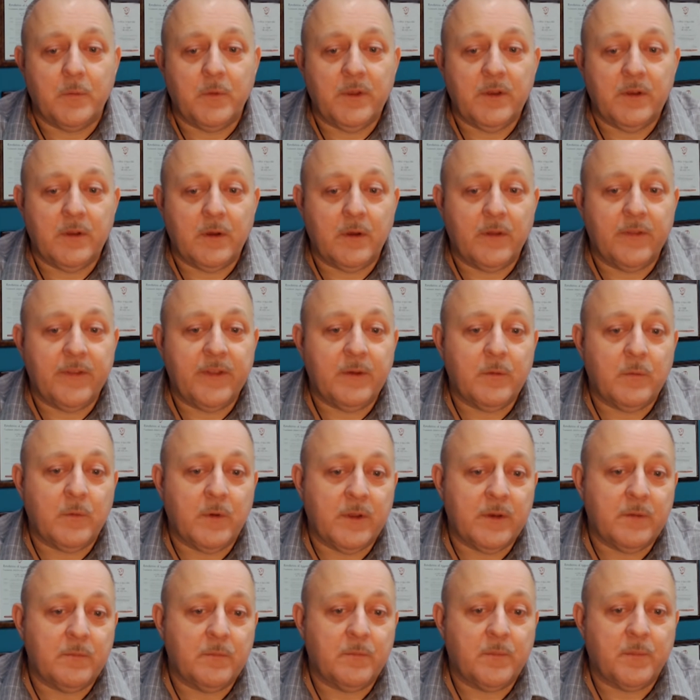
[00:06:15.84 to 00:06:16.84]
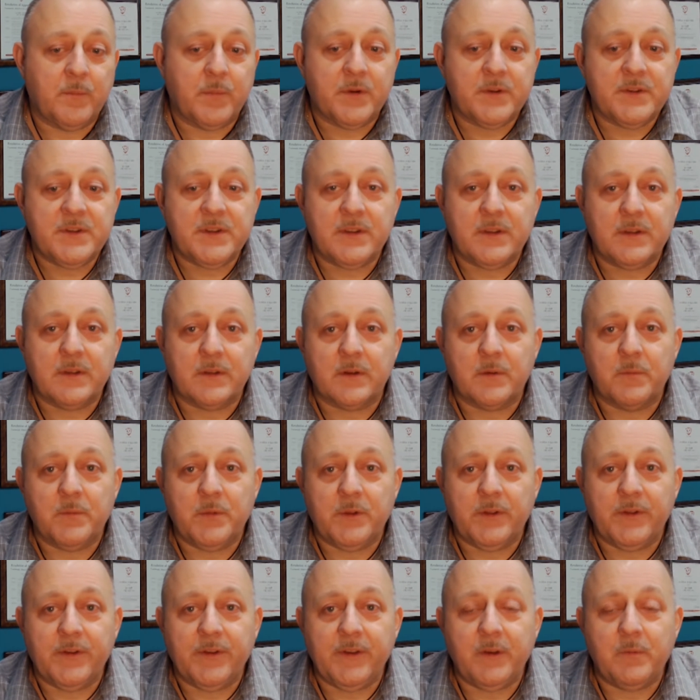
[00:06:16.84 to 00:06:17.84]
we know that one particular
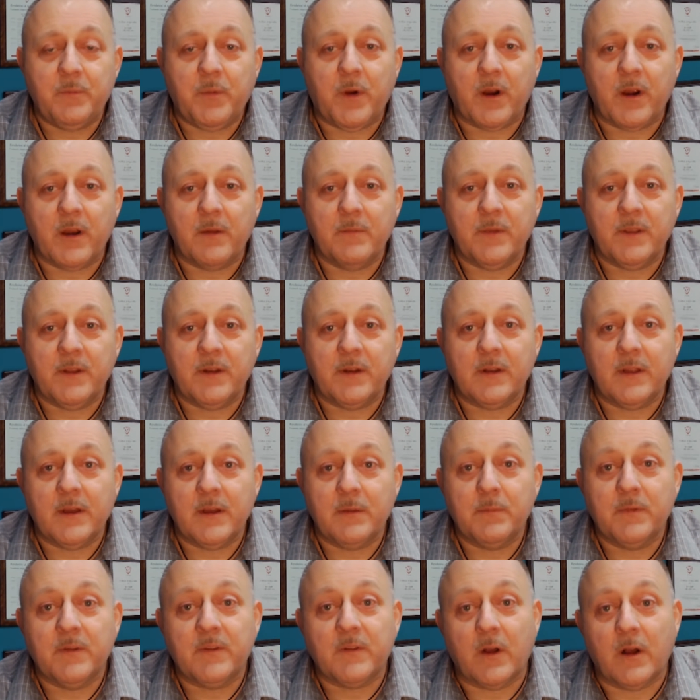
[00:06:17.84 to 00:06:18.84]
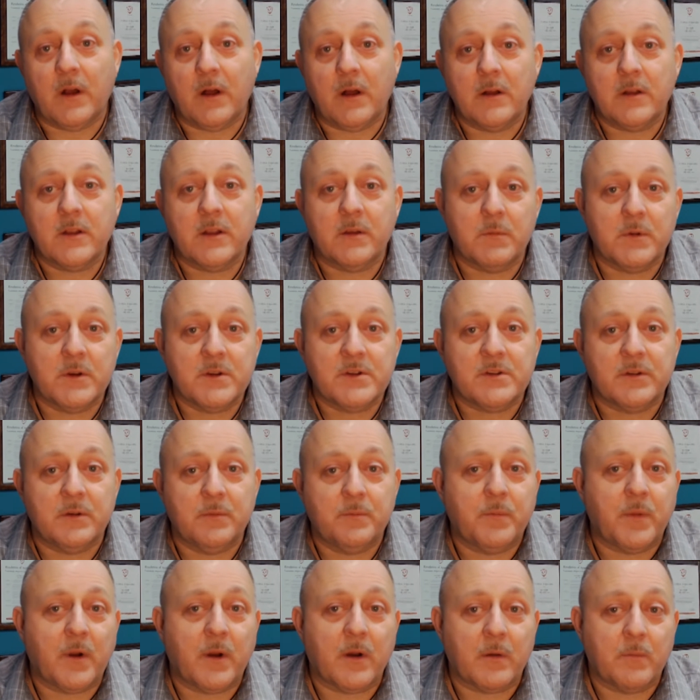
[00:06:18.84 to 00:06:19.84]
building department lumps all commercial
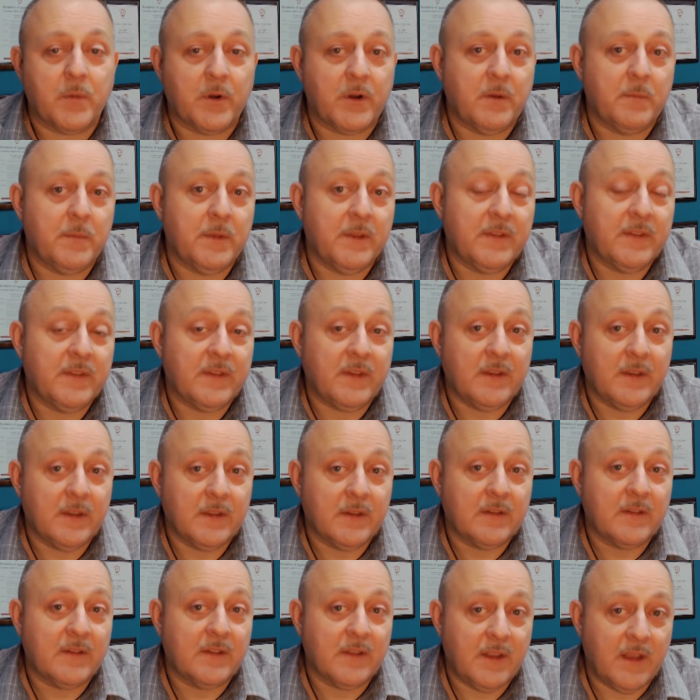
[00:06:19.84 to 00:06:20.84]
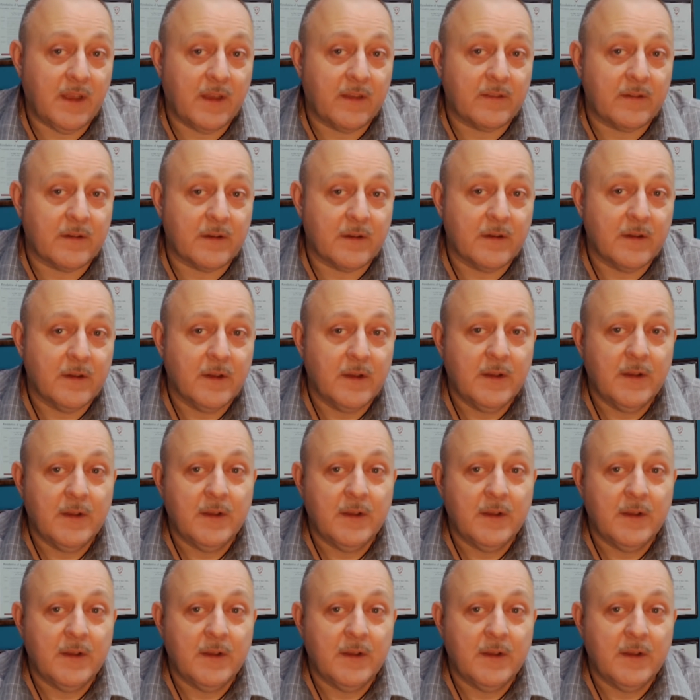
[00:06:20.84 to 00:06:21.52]
permits in together.